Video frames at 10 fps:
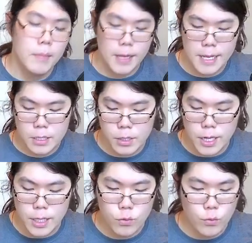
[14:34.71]

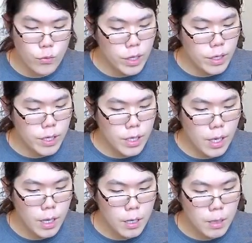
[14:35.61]
it's really,
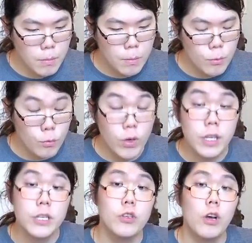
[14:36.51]

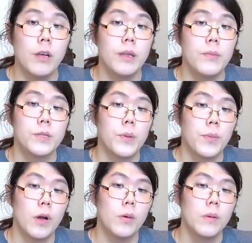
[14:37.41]
really solid, the Prisma
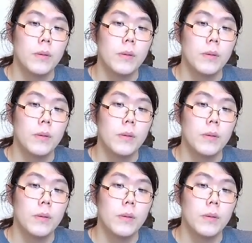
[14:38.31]
Pro,